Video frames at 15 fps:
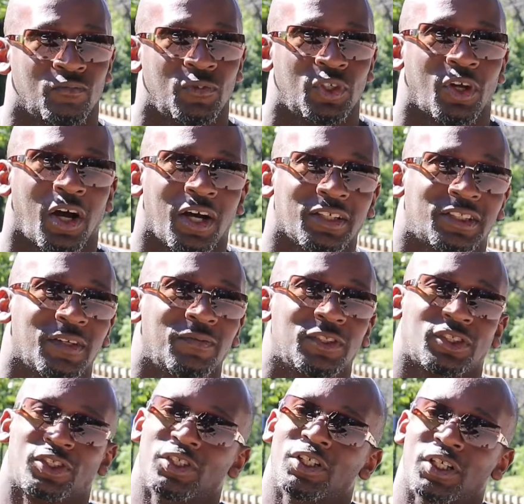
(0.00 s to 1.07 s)
Regardless if
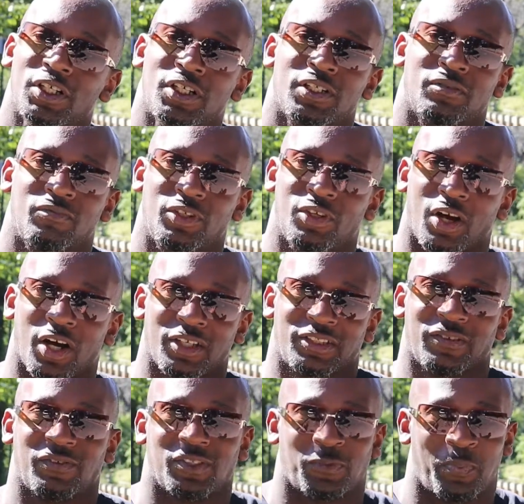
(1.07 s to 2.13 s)
it's good, regardless
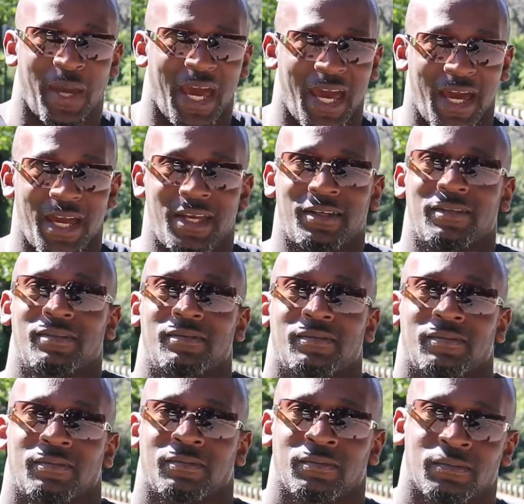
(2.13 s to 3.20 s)
if it's bad.
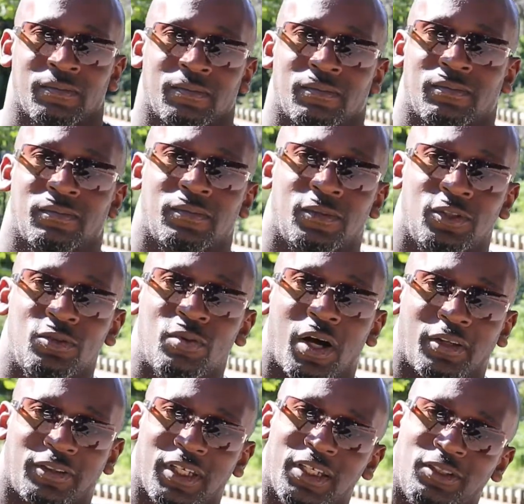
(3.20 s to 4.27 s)
You
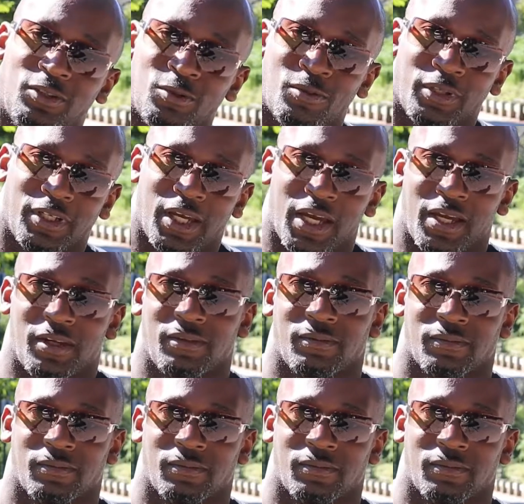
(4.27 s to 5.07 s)
out there doing that.